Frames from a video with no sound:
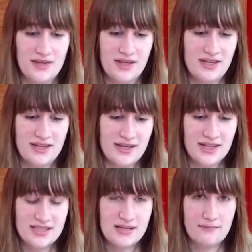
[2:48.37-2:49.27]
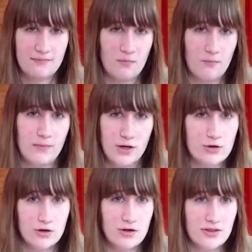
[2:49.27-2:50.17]
it's a
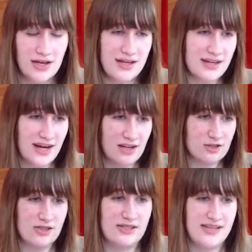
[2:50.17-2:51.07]
miracle that he can actually